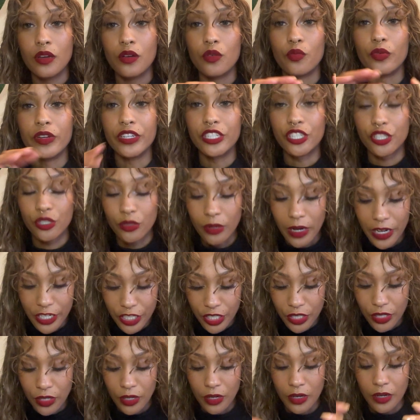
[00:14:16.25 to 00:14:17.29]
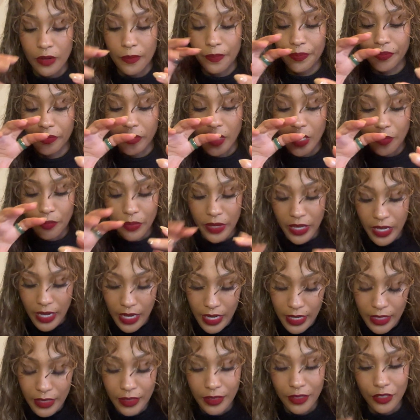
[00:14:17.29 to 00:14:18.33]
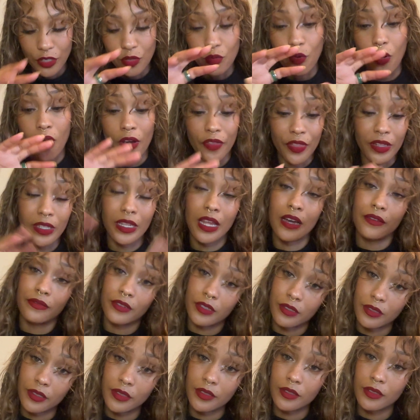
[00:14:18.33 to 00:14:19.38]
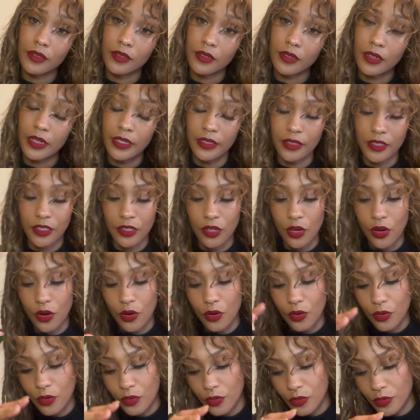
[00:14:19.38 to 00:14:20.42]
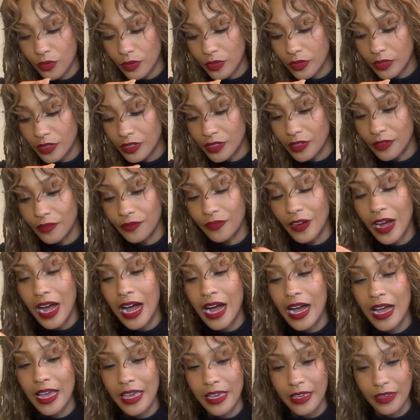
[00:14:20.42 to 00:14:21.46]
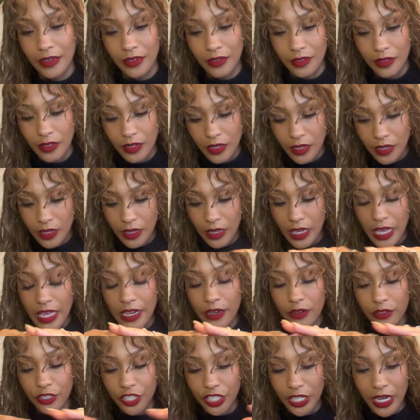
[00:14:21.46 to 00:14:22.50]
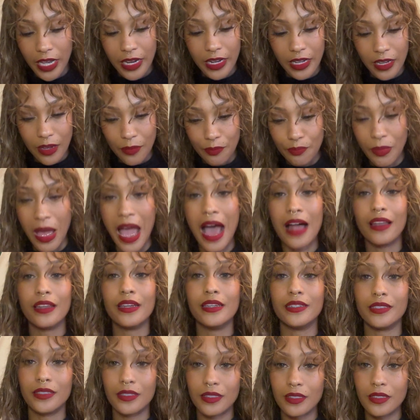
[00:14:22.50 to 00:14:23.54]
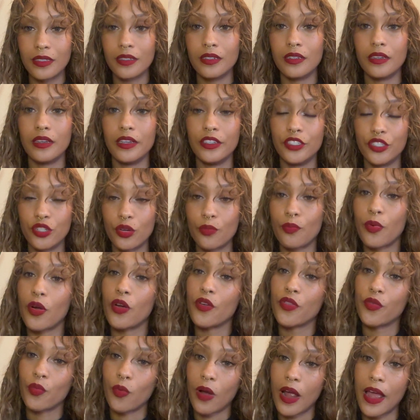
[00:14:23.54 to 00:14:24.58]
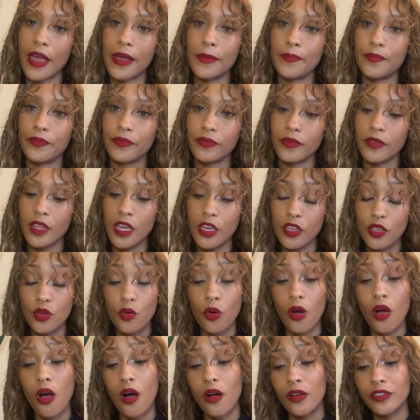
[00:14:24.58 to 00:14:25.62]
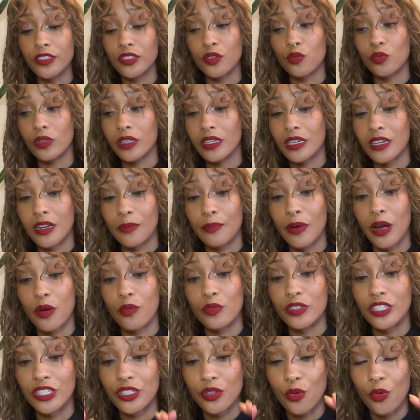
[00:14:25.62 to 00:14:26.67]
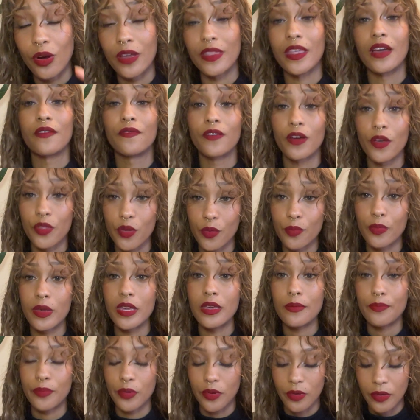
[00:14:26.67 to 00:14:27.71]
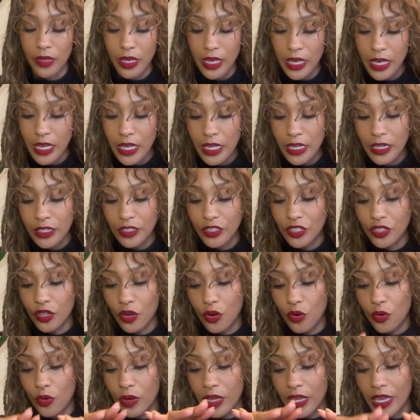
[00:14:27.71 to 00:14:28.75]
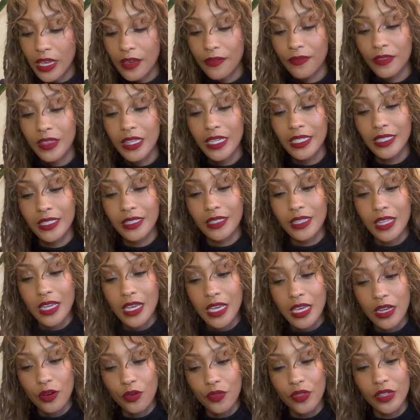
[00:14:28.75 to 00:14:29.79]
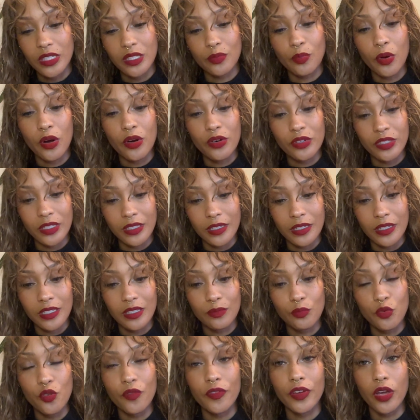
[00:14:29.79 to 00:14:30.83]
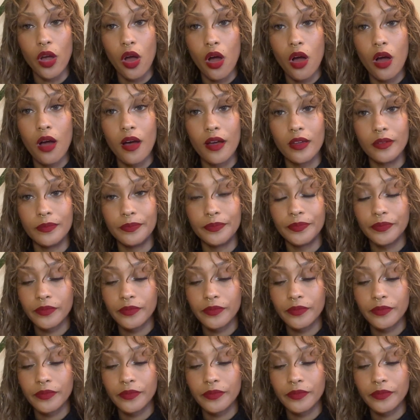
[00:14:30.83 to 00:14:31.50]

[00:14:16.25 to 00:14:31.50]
restructure because you are the lovers. And so divine, energetic balance is your birthright. And you are also really good about restoring that for other people. So if this thing or this person is moving on,